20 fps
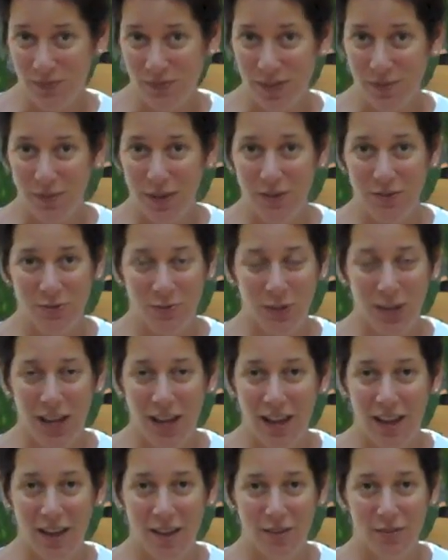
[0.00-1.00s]
Sometimes we
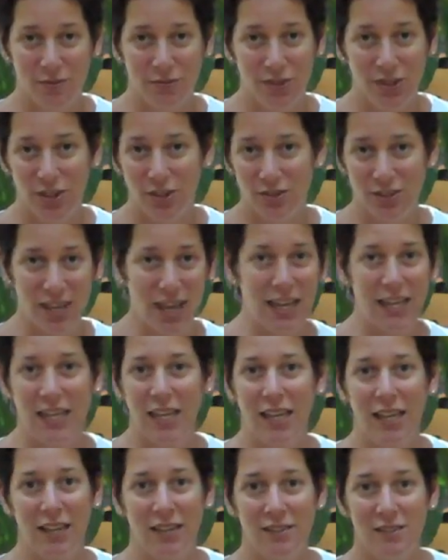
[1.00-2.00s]
have, 10
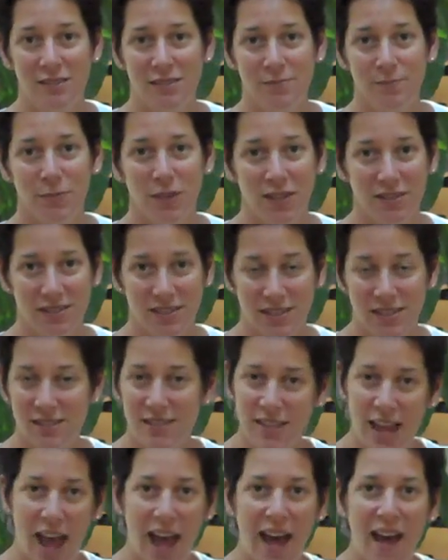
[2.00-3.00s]
kids plus the
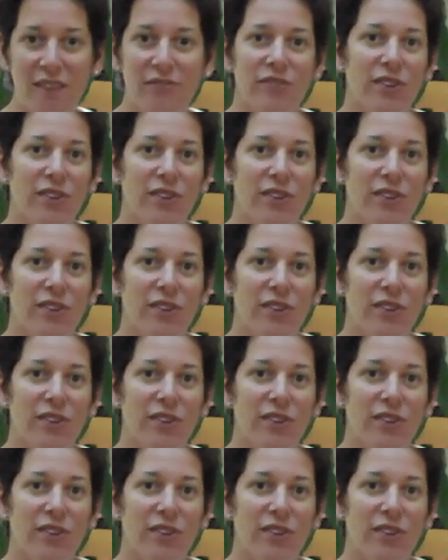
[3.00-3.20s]
staff,